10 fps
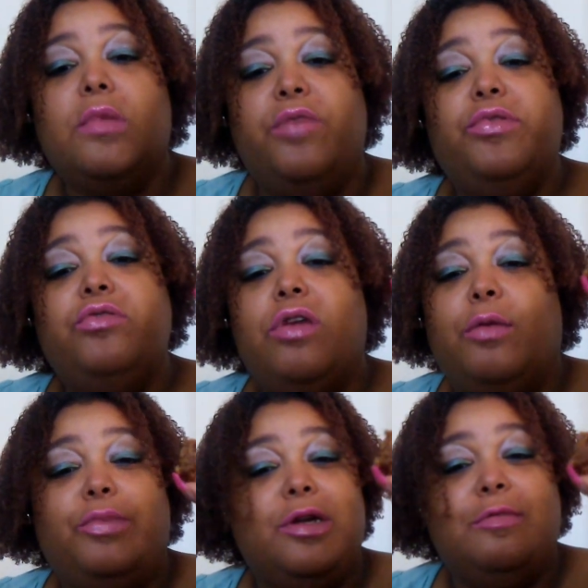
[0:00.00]
If you
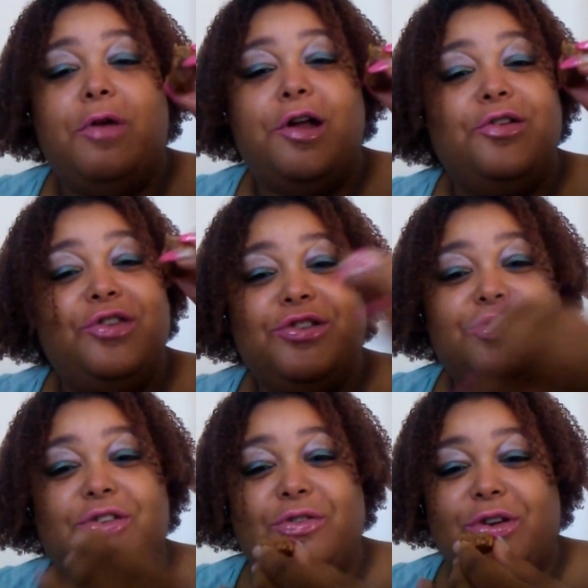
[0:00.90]
love peanut butter, these are
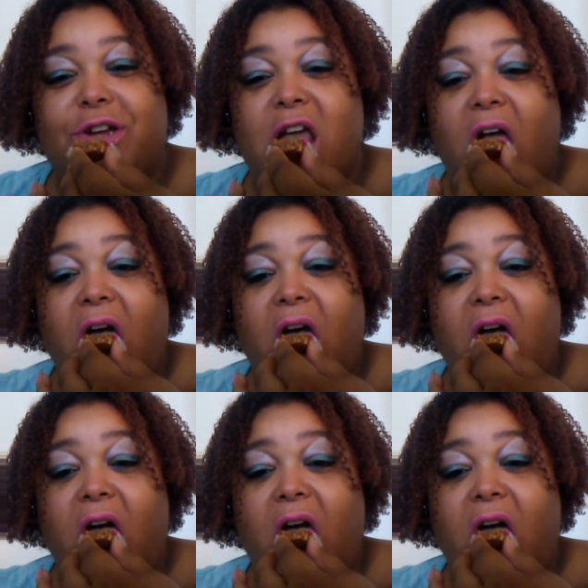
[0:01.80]
so good.